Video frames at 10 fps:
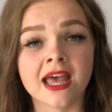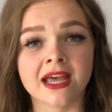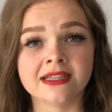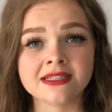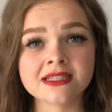
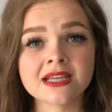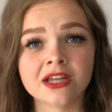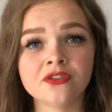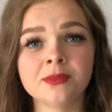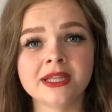And this kind
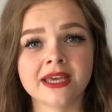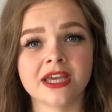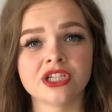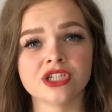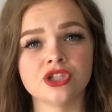of
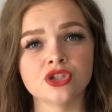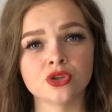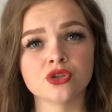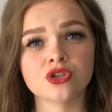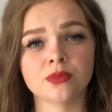medication is
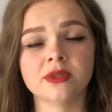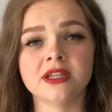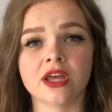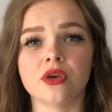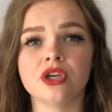not something
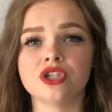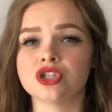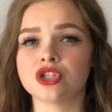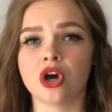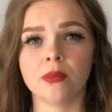that you can
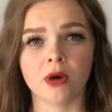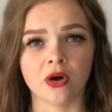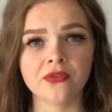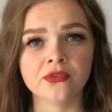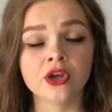just come
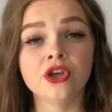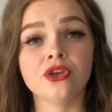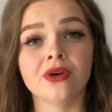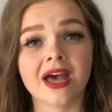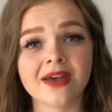off.
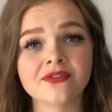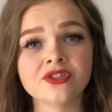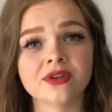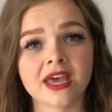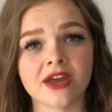You have
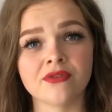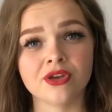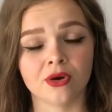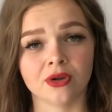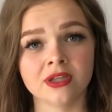to carry
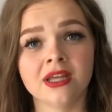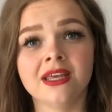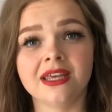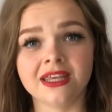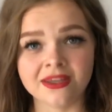on
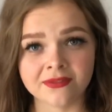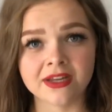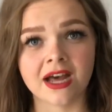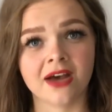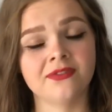
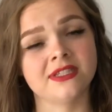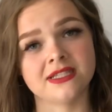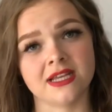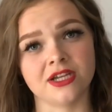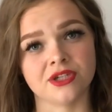even after
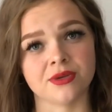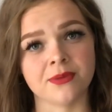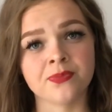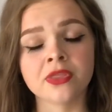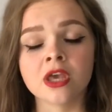surgery.